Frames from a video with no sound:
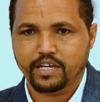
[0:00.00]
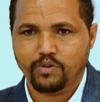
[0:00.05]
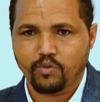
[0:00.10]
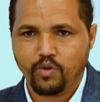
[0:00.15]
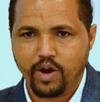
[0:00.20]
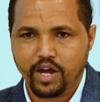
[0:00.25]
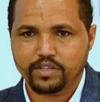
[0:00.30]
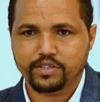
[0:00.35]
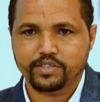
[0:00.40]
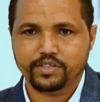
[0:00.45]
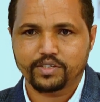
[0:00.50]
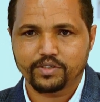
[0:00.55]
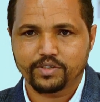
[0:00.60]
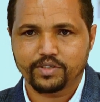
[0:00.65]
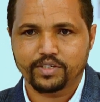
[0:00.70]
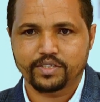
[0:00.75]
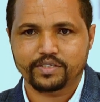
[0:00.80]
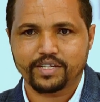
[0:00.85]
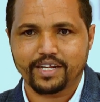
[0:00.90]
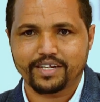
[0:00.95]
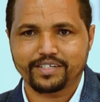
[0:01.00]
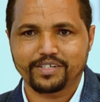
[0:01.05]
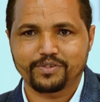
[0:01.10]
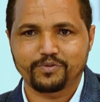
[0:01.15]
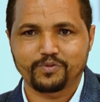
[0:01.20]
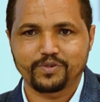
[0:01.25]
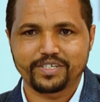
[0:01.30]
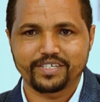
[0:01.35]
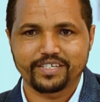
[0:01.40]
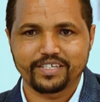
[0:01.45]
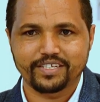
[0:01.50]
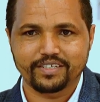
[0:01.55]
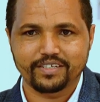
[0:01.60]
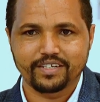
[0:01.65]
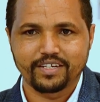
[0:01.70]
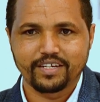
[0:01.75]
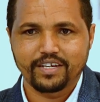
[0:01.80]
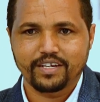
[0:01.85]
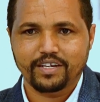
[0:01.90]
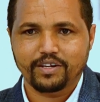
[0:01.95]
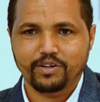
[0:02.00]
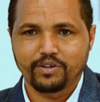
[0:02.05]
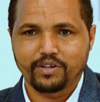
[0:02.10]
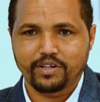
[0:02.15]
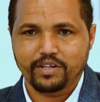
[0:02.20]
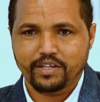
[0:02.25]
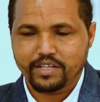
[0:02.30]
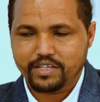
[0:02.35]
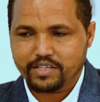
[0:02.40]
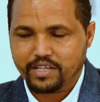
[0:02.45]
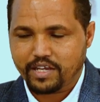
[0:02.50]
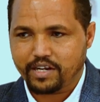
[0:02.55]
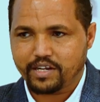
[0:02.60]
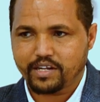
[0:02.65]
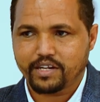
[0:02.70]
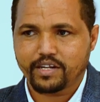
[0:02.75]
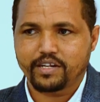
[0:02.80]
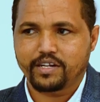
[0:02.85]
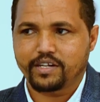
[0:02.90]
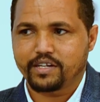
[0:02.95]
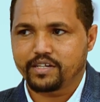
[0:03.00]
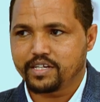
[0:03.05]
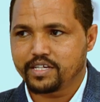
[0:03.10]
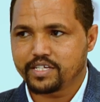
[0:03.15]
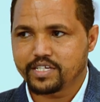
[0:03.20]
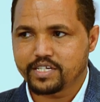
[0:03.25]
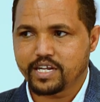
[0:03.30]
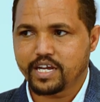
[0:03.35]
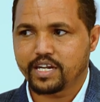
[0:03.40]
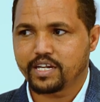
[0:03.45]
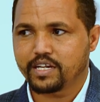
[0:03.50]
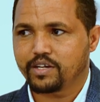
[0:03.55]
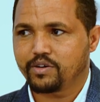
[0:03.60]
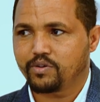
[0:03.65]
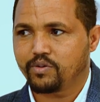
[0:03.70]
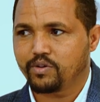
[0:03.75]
what started with the inter-regional